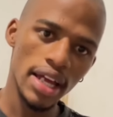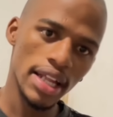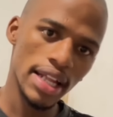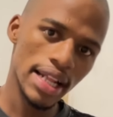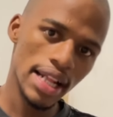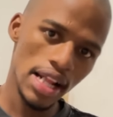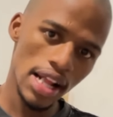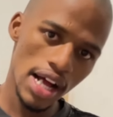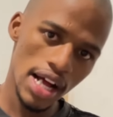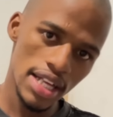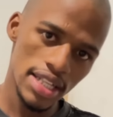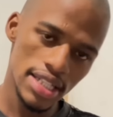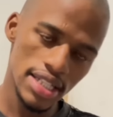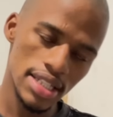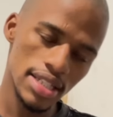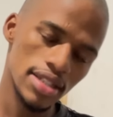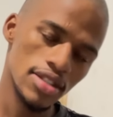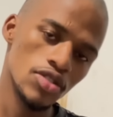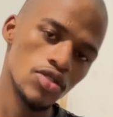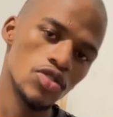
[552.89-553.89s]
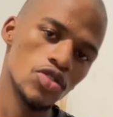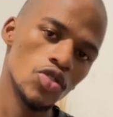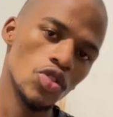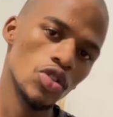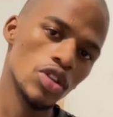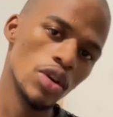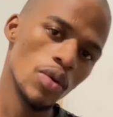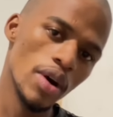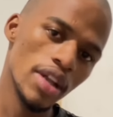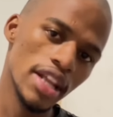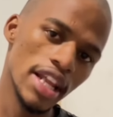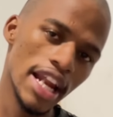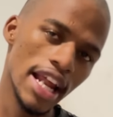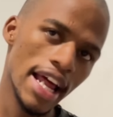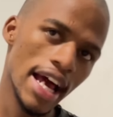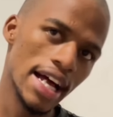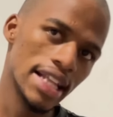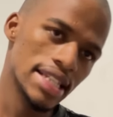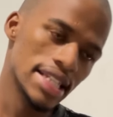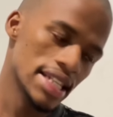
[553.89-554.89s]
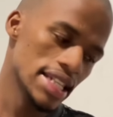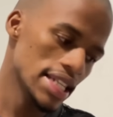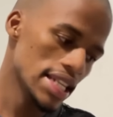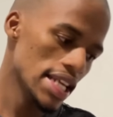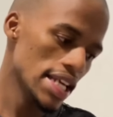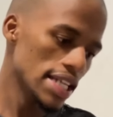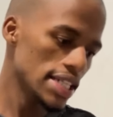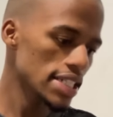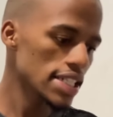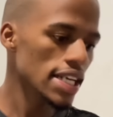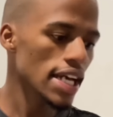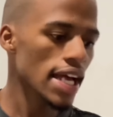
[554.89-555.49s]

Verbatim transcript: class. You saw the one that I attended.